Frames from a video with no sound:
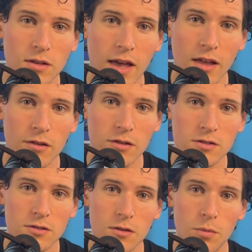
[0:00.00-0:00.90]
calorie
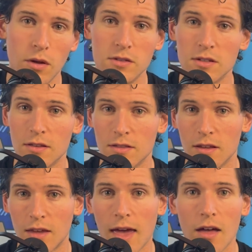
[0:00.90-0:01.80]
surplus and that
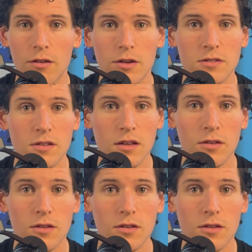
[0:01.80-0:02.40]
the calories that I